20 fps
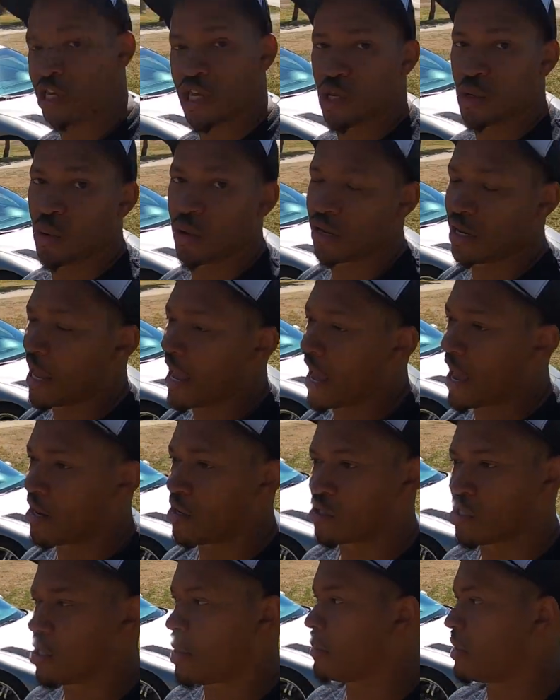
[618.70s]
I see you
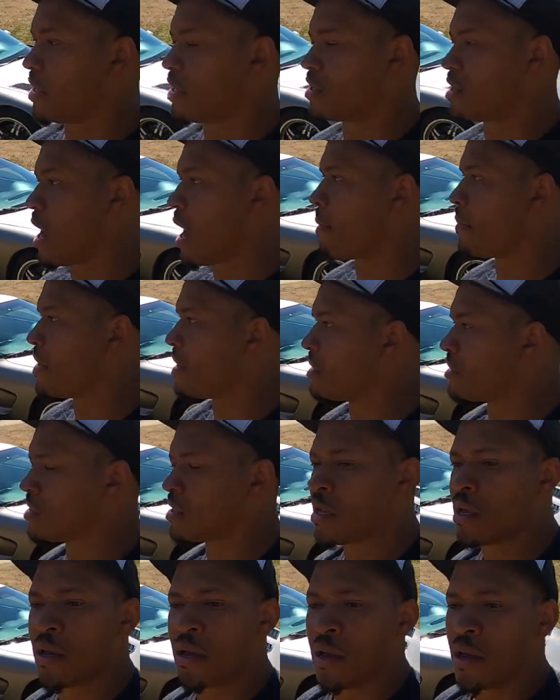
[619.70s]
online or something in the
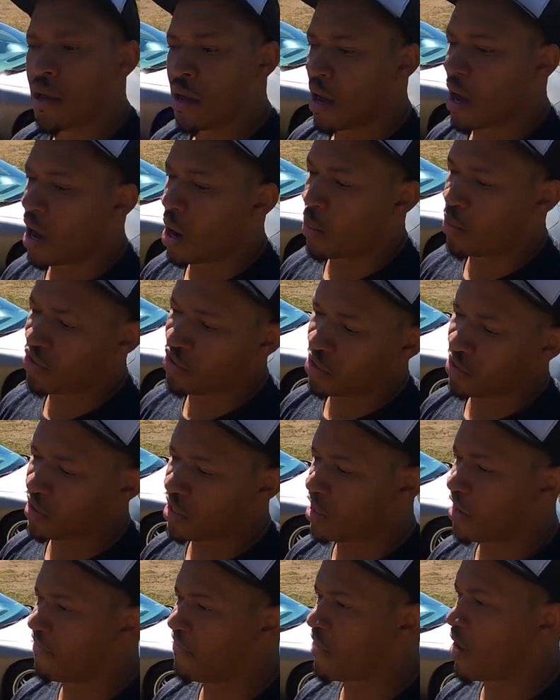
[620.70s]
comments, uh, whether you're
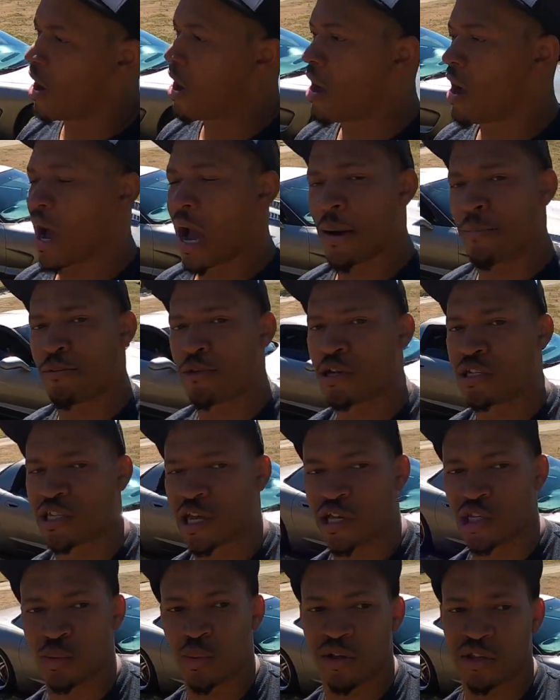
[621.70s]
near or far. I
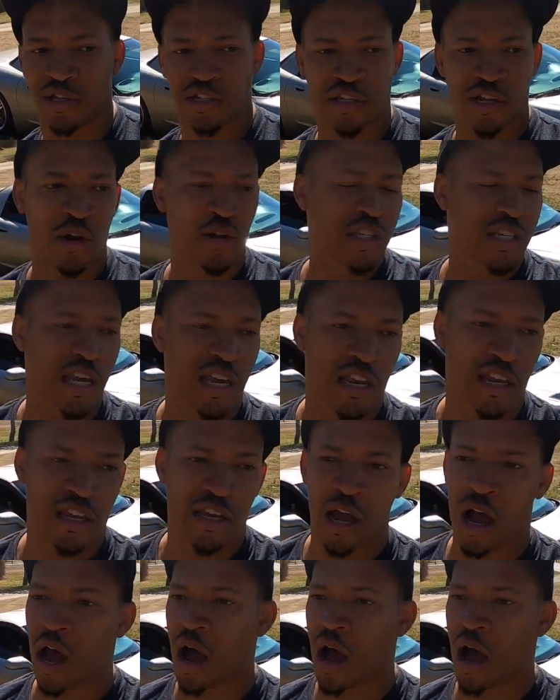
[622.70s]
appreciate you, whether it's 13 of